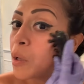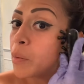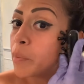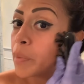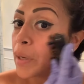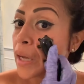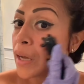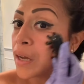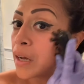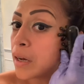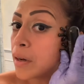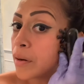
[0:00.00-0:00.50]

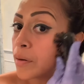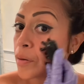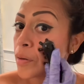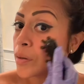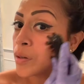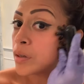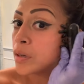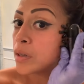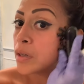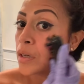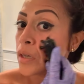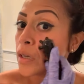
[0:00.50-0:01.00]

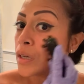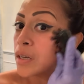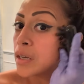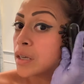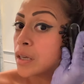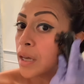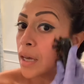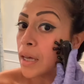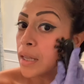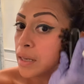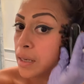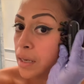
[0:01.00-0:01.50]
about.
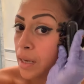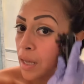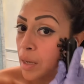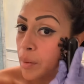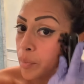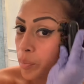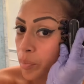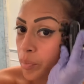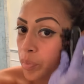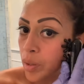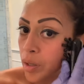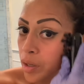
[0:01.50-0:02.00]
Getting
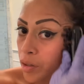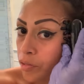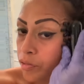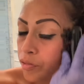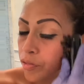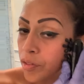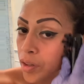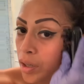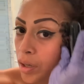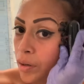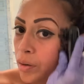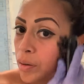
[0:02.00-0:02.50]
that blood
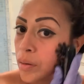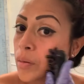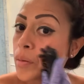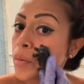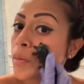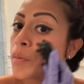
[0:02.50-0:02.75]
flow.